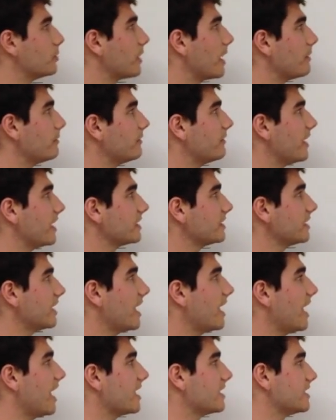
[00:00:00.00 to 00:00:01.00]
prime of x
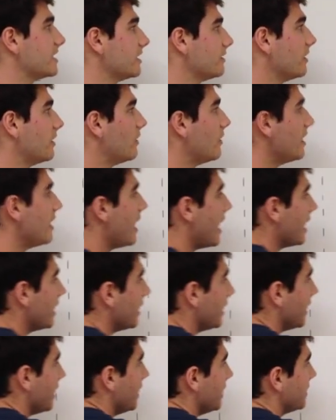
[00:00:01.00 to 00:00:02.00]
at 0, and
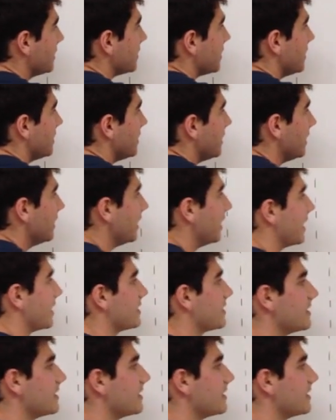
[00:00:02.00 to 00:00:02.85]
it is indeed less